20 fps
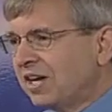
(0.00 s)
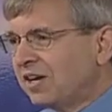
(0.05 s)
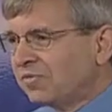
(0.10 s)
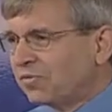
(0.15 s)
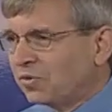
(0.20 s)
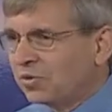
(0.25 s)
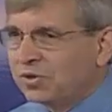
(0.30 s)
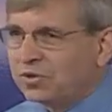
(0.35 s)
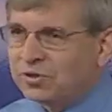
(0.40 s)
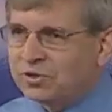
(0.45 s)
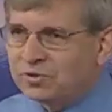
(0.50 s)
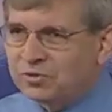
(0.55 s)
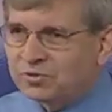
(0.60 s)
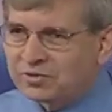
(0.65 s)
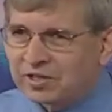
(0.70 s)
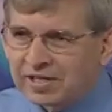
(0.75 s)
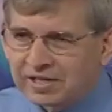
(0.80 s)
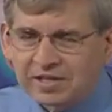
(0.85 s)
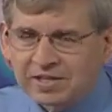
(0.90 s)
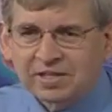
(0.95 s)
for
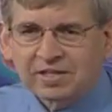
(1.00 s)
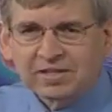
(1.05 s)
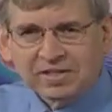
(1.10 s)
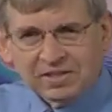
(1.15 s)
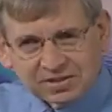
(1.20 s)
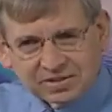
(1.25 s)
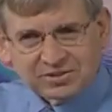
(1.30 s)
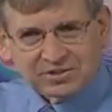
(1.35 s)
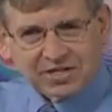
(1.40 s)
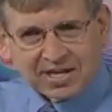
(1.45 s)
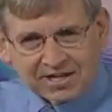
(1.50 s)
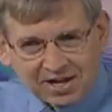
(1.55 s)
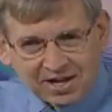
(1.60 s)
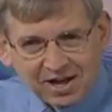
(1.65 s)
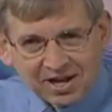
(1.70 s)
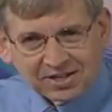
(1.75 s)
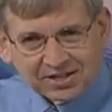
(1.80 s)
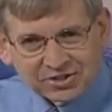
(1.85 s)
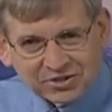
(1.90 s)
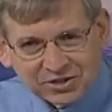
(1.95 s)
using
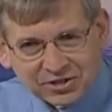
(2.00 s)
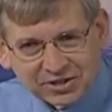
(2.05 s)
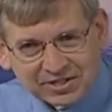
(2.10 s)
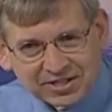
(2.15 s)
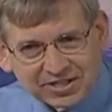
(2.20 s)
psychology